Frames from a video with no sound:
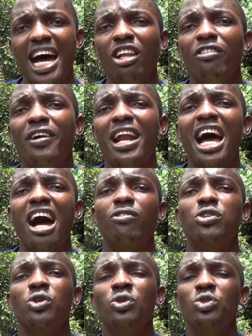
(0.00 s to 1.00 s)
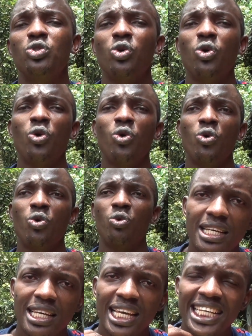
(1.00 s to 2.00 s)
Aloe vera have shown to
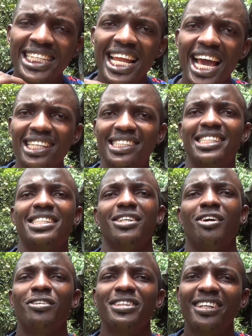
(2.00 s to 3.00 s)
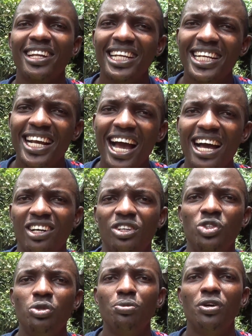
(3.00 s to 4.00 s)
ignite or trigger
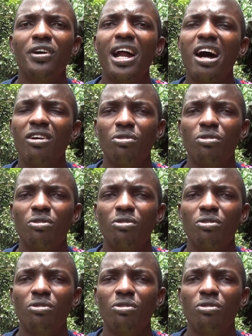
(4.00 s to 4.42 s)
humoral